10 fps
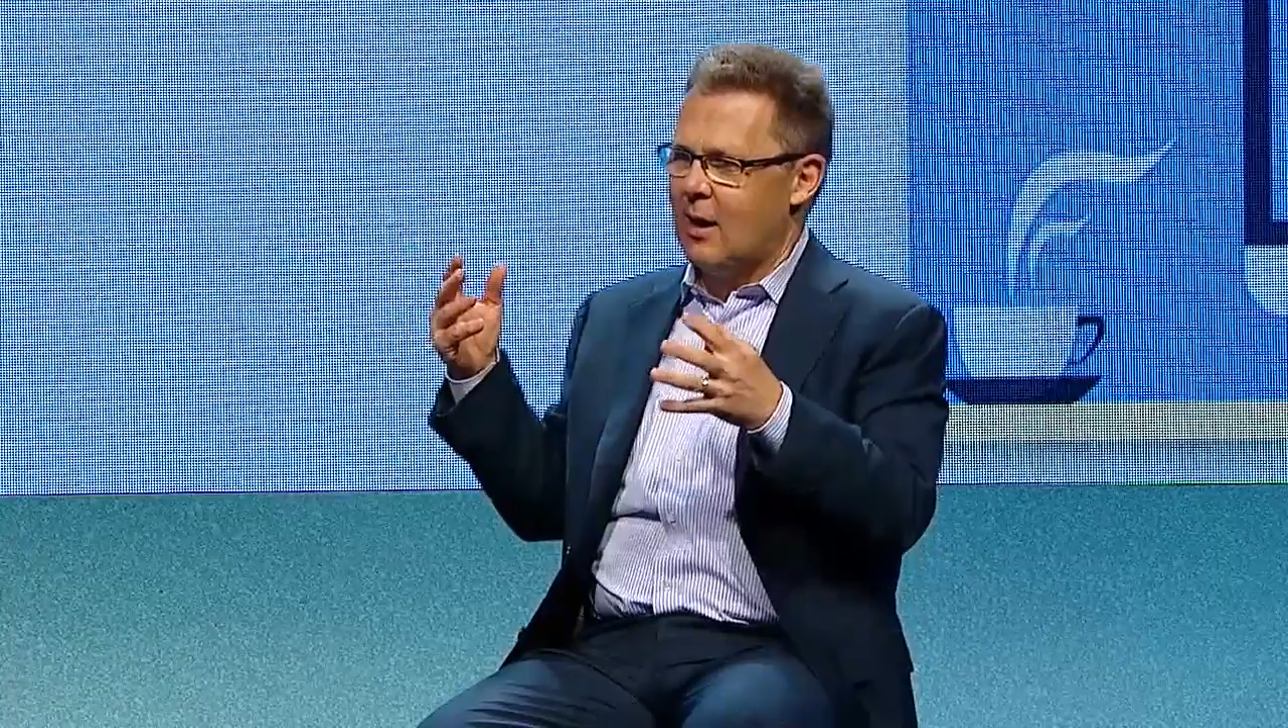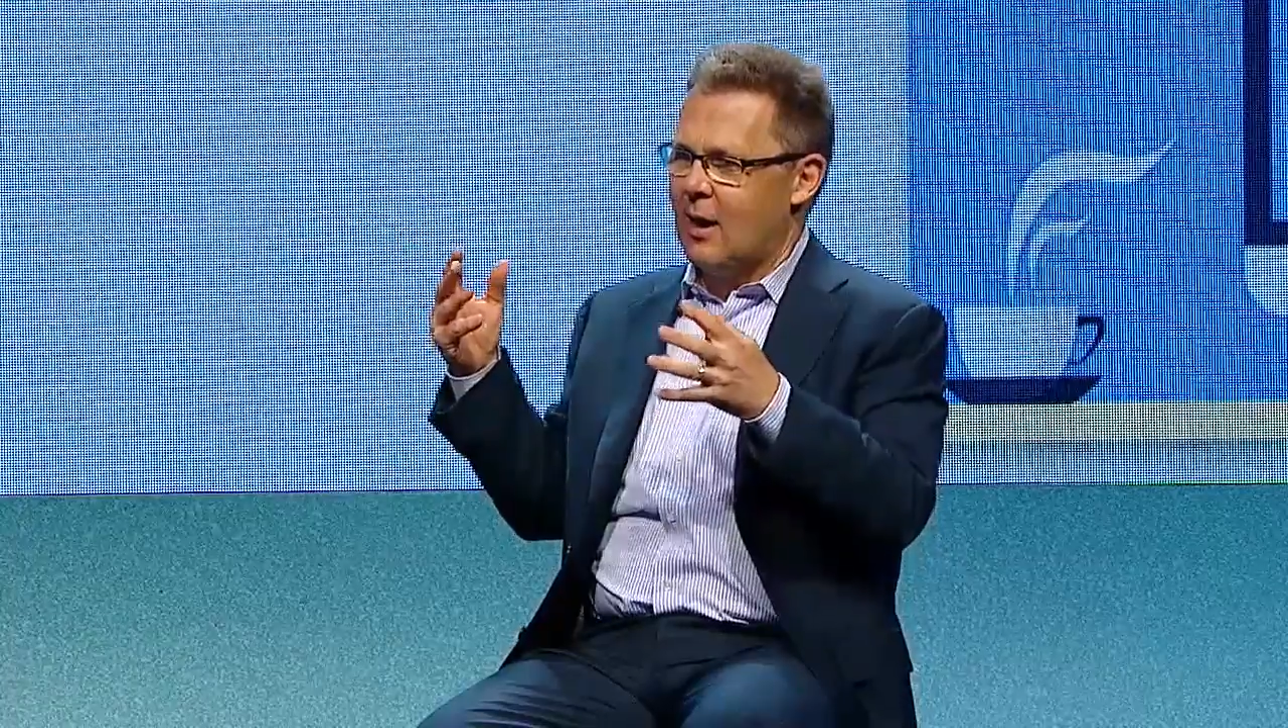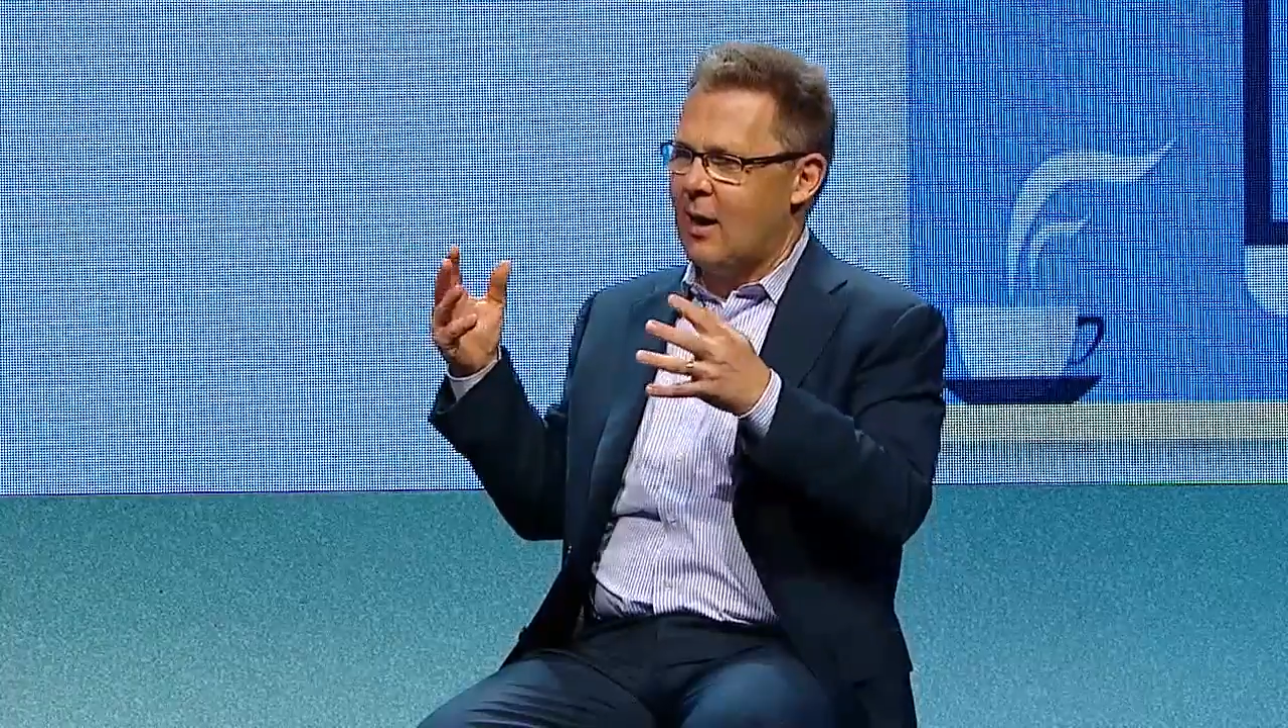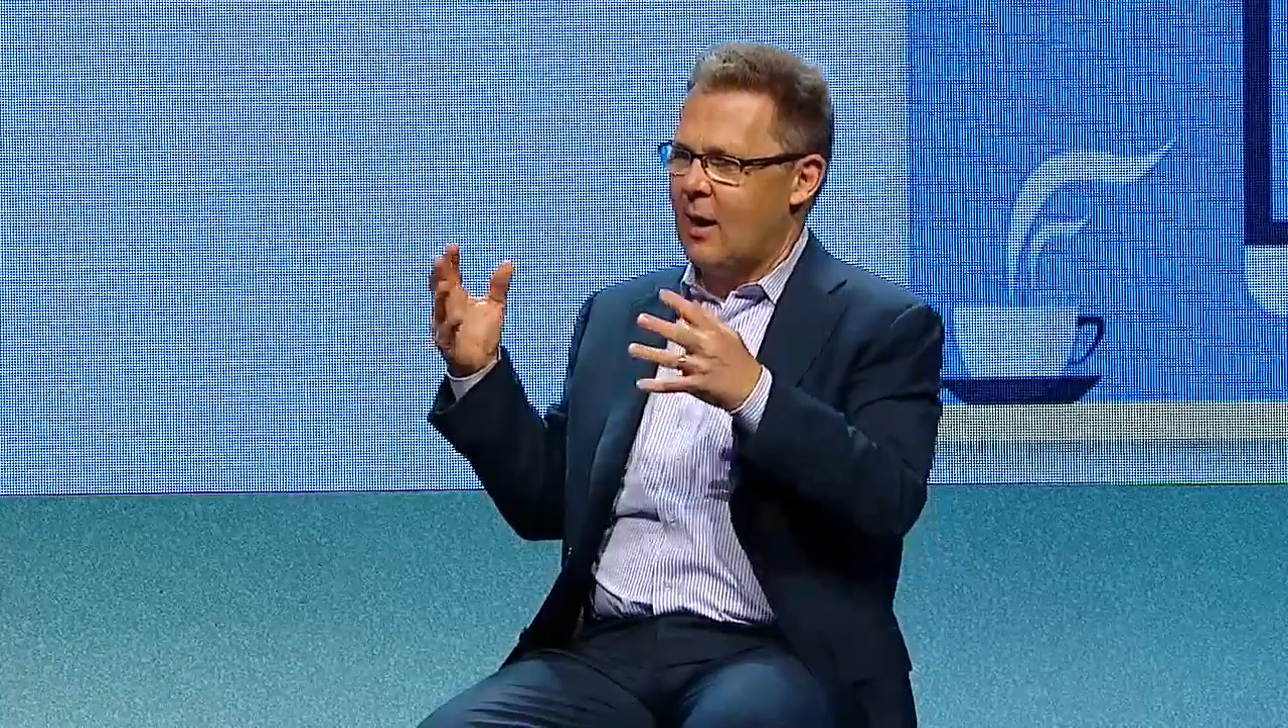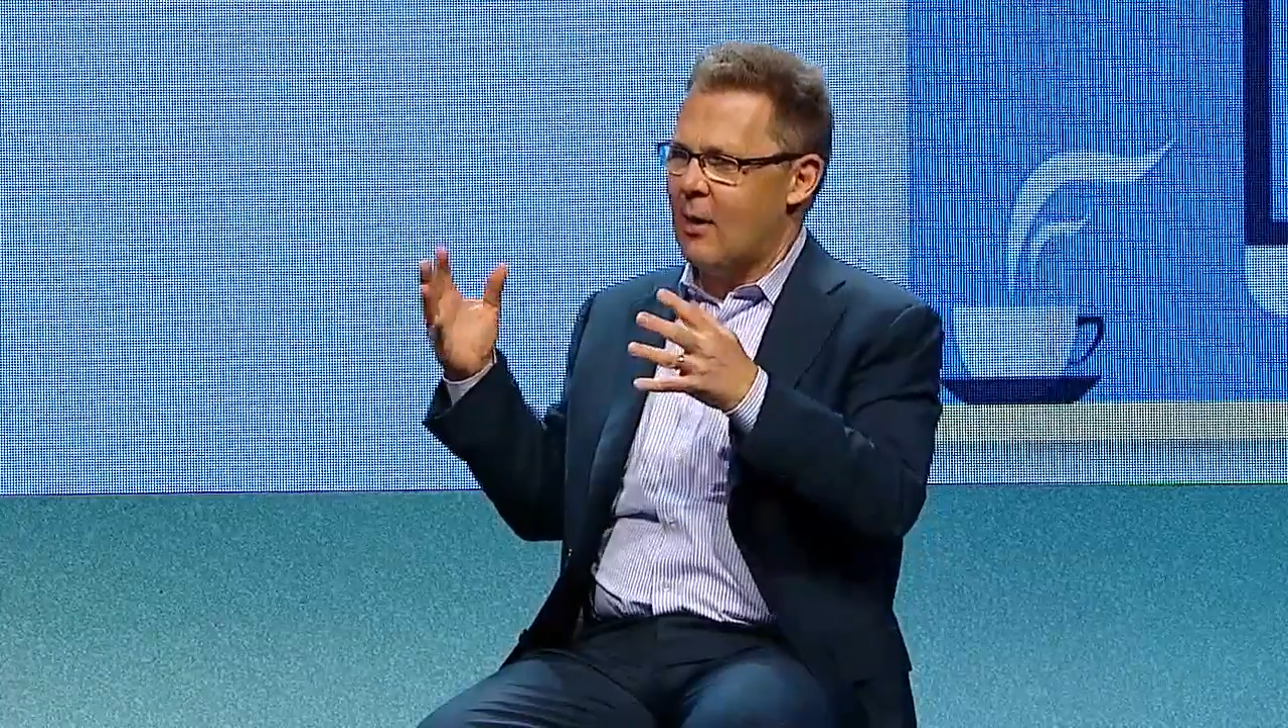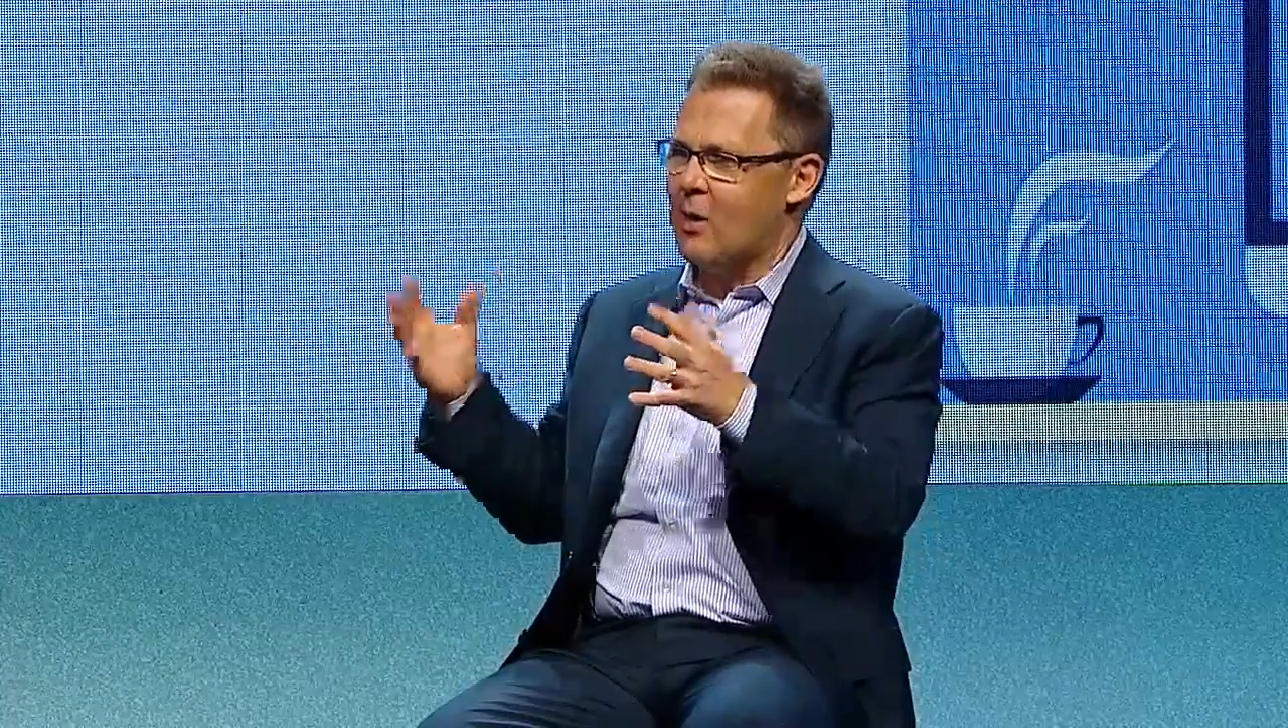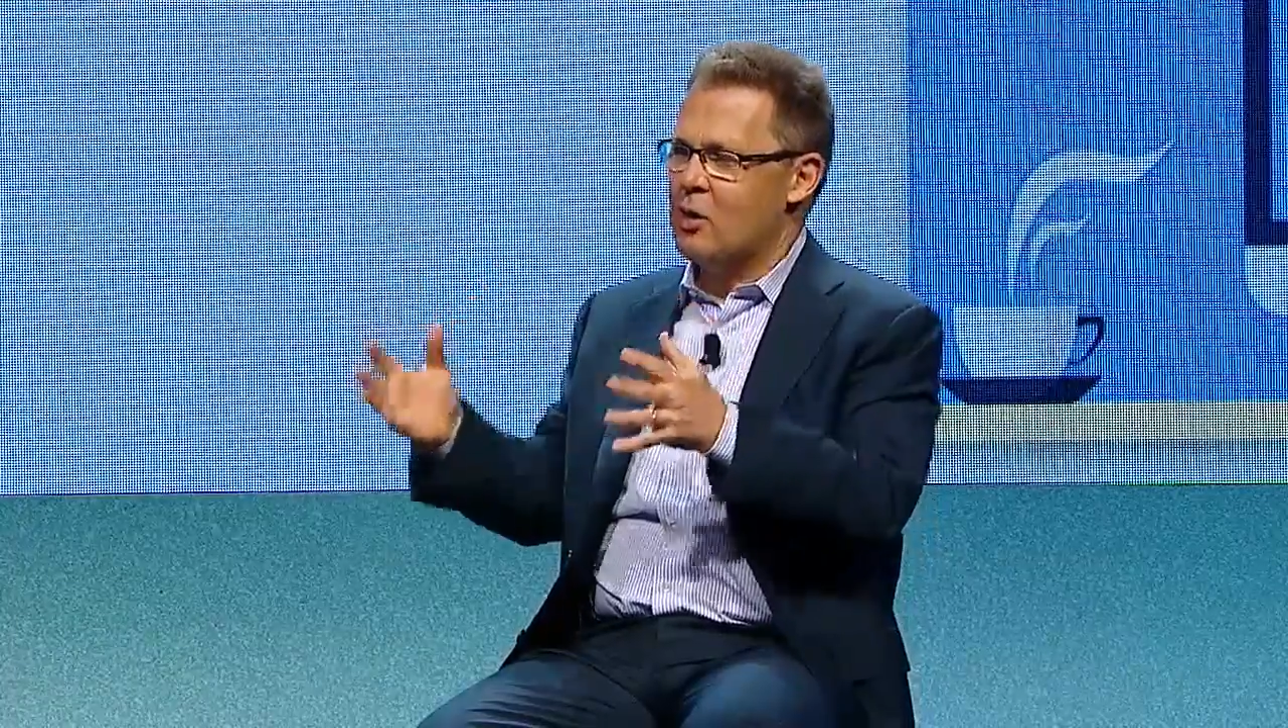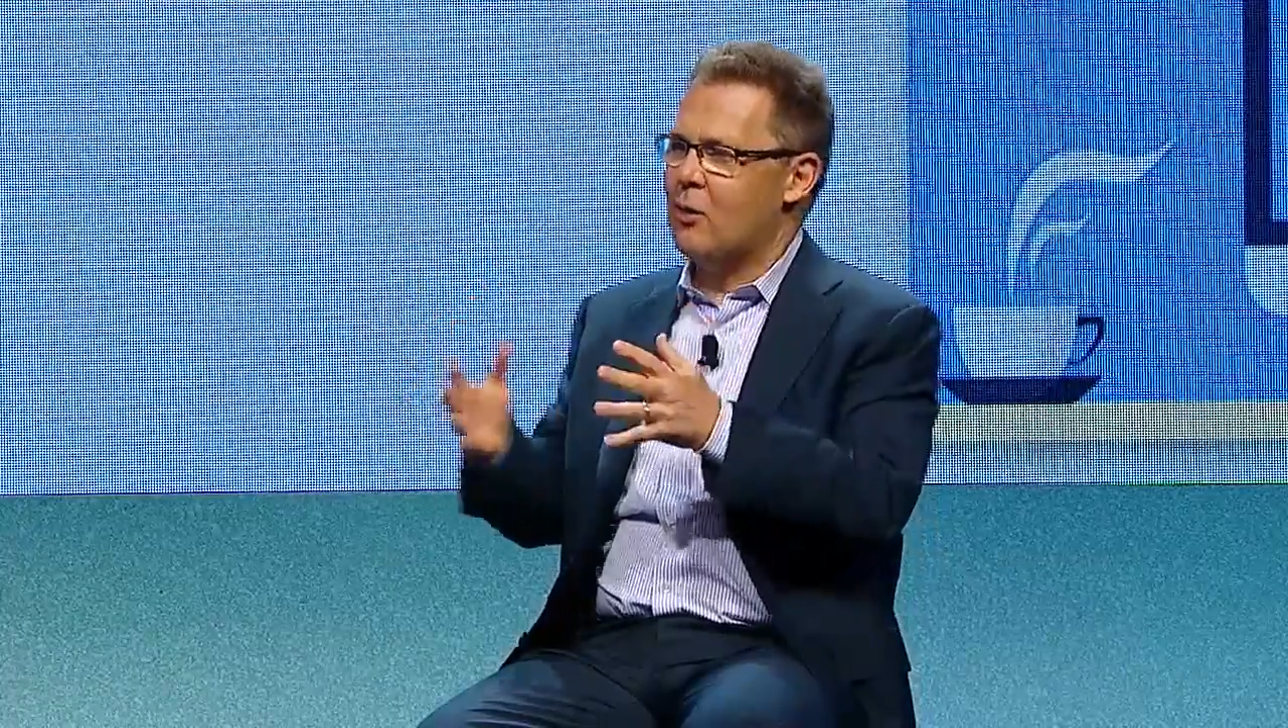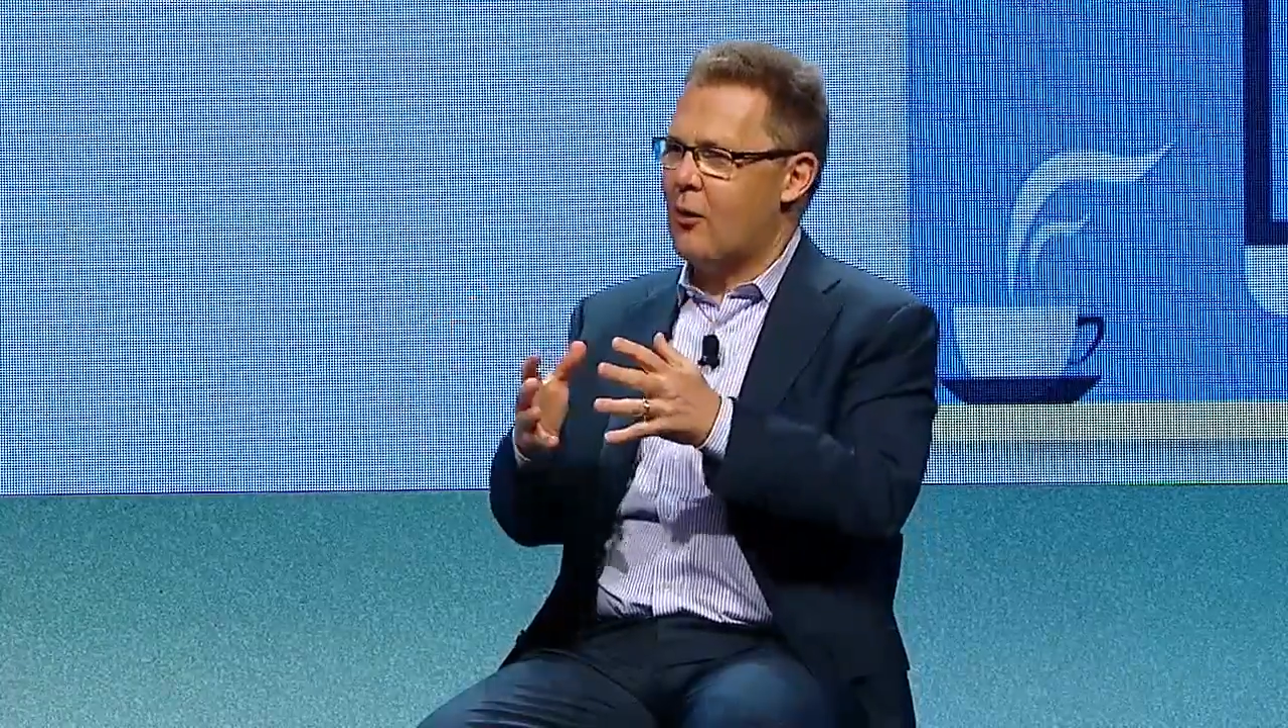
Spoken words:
a renewed